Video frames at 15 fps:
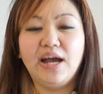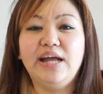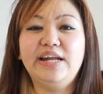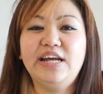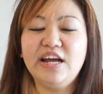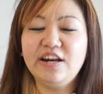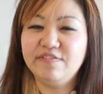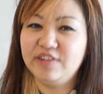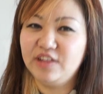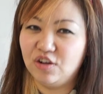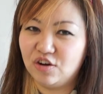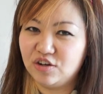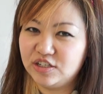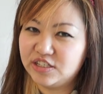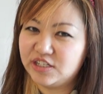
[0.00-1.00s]
At the end of the
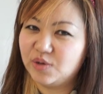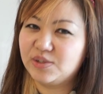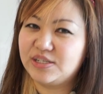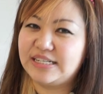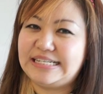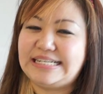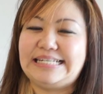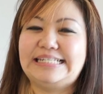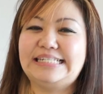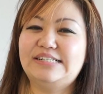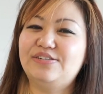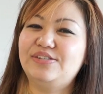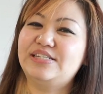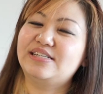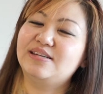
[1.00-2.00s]
launch, there was a
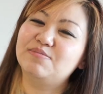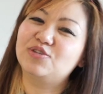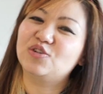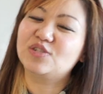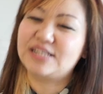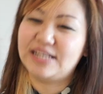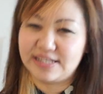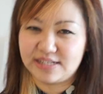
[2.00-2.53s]
teaser on Samsung's